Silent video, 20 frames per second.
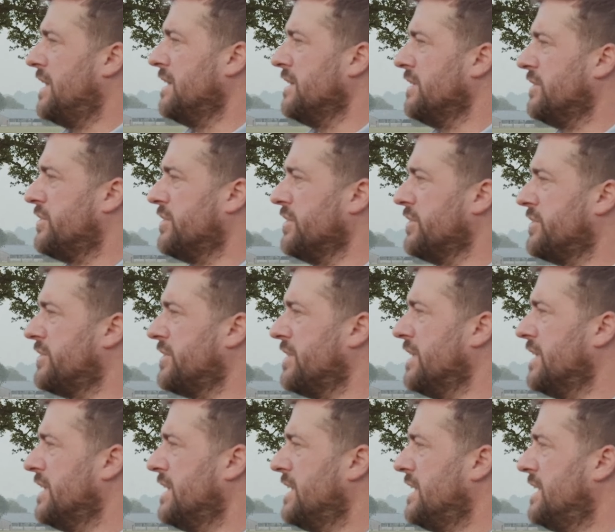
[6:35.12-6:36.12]
It's just
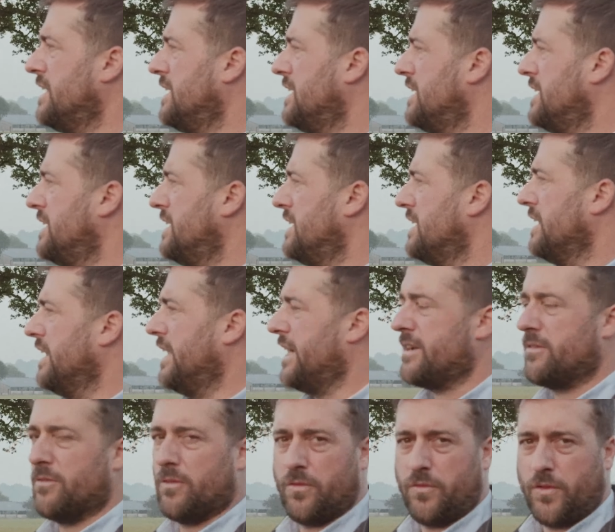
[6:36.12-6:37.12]

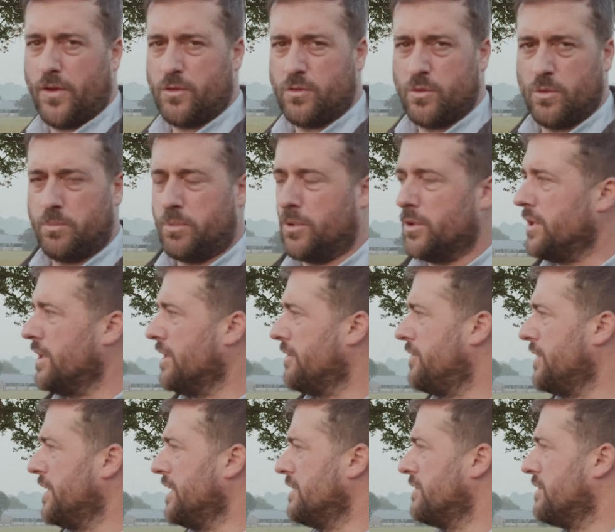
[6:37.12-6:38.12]
lack of a focal point, I
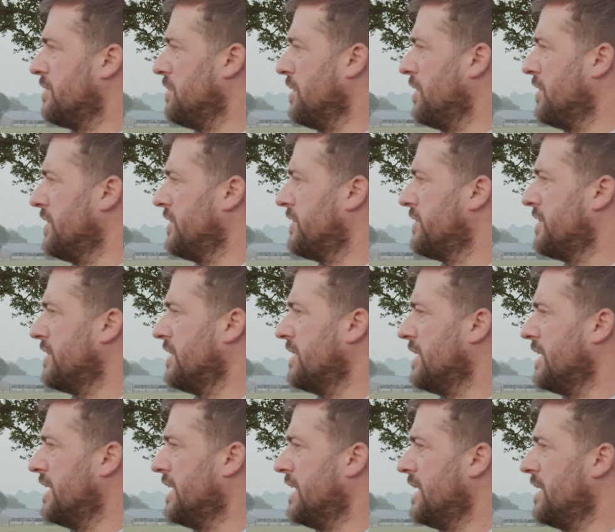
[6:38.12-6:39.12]
think, to be honest.
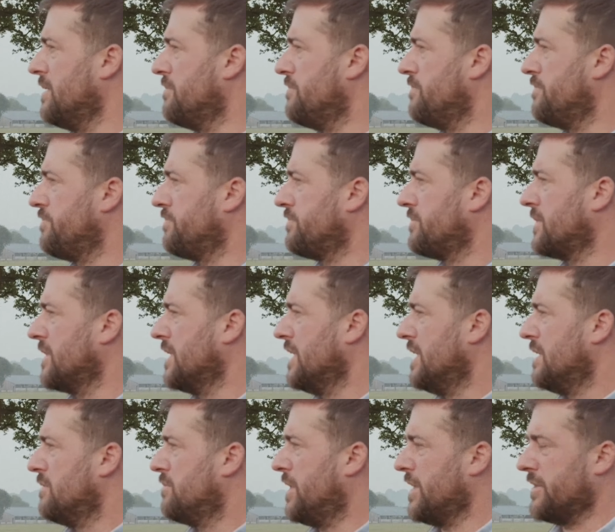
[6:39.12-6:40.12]

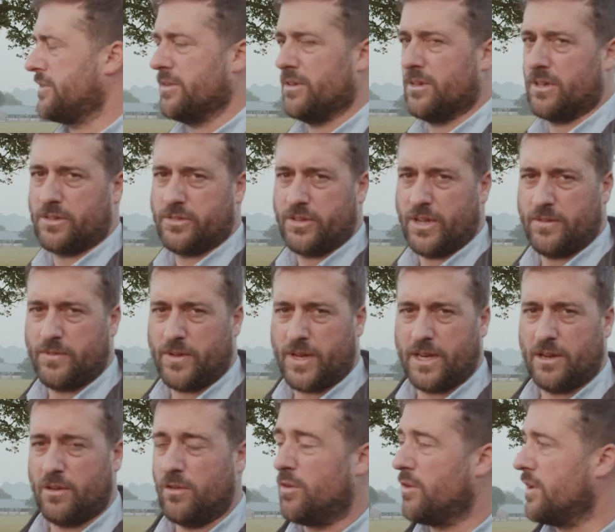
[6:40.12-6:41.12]
Perhaps, like I say, if I
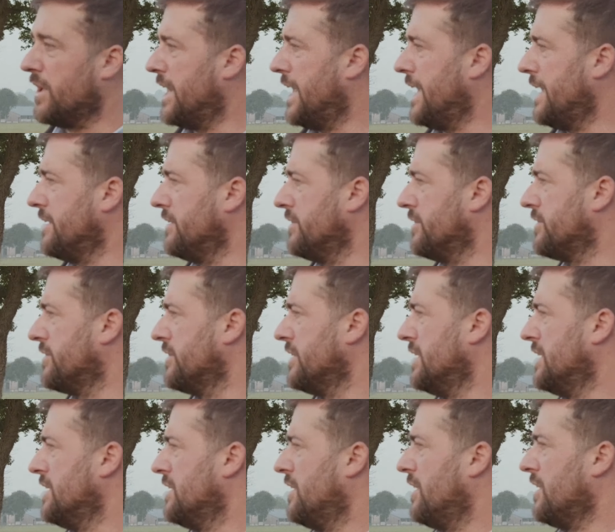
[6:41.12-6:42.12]
had a longer lens,
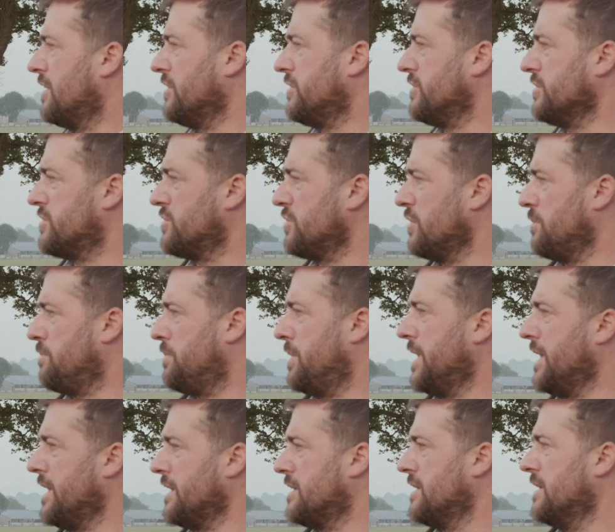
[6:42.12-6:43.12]
I could just sort of
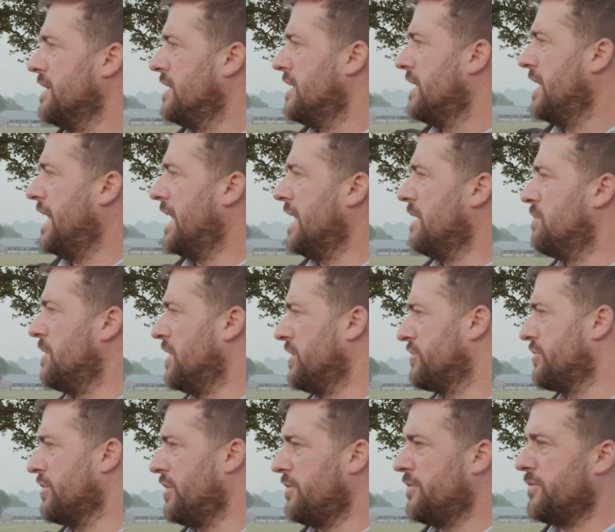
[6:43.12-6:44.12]
pick
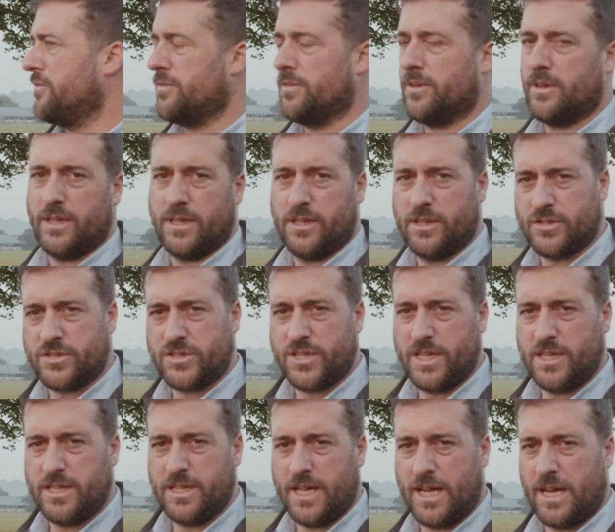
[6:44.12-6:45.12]
elements off in the
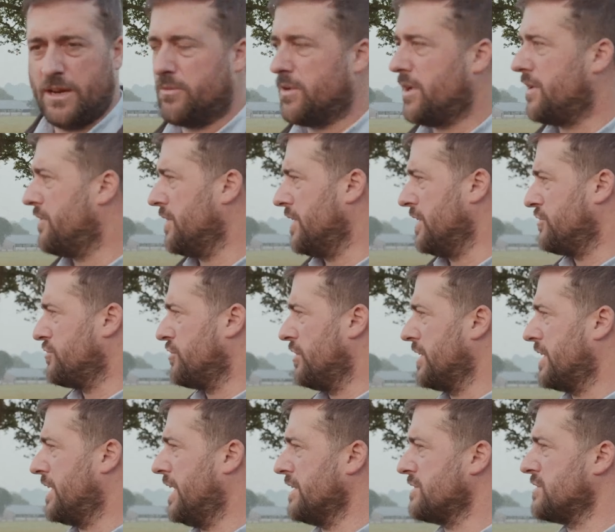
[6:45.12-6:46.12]
scene there rather than
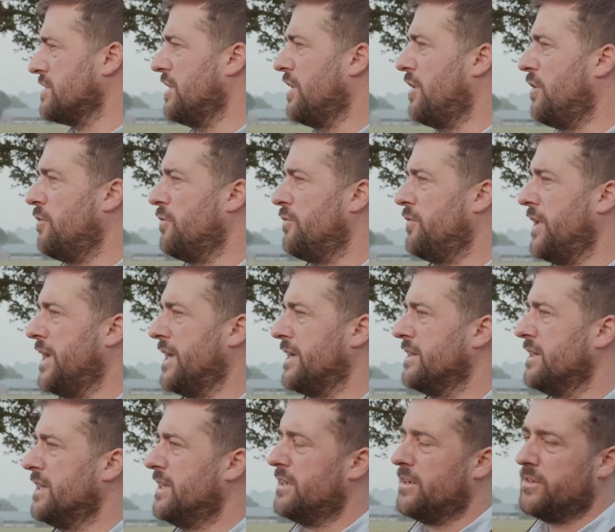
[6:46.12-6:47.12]
trying to capture the whole thing.
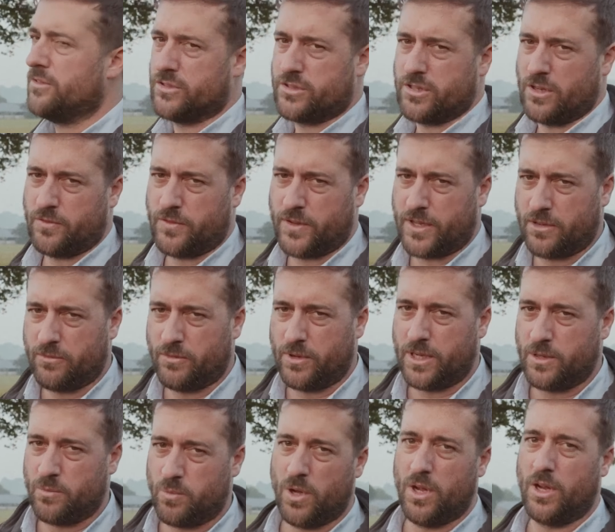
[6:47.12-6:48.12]
Just don't think it
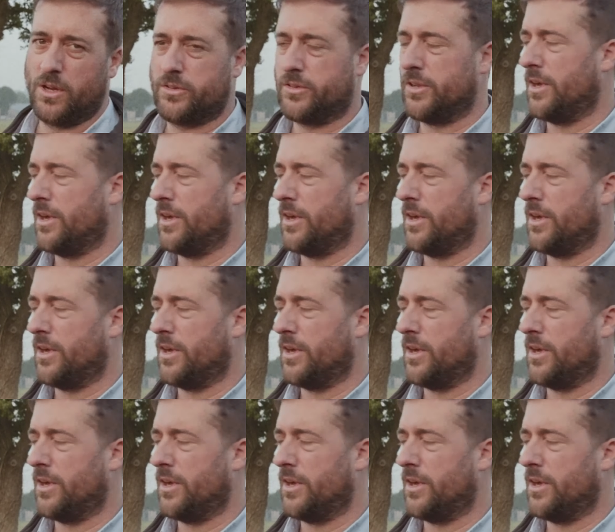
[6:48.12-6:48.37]
really works.